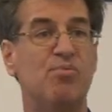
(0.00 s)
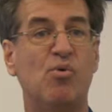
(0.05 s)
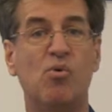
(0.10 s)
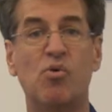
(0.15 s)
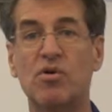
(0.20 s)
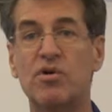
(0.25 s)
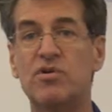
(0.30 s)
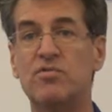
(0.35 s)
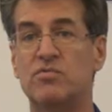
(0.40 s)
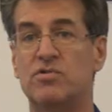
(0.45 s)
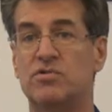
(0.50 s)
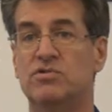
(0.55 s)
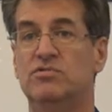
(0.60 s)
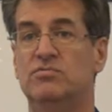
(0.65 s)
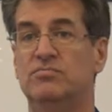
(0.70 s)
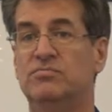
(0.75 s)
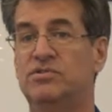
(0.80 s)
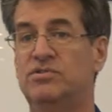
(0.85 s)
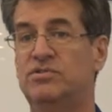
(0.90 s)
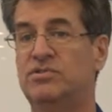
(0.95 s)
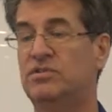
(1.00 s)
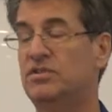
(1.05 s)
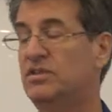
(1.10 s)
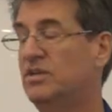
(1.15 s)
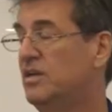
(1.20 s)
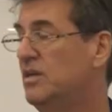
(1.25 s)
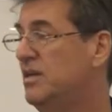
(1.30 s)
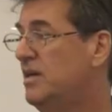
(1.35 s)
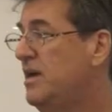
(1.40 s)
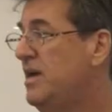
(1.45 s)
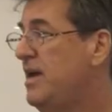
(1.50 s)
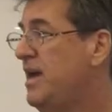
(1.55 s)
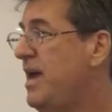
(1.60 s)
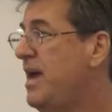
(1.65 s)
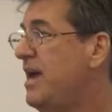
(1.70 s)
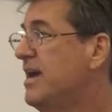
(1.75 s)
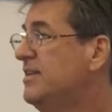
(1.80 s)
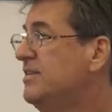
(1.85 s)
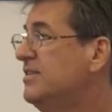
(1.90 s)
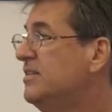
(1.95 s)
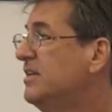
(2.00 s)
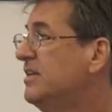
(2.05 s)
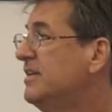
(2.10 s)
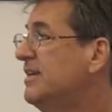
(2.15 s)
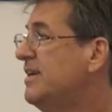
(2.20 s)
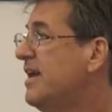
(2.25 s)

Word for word: boardrooms and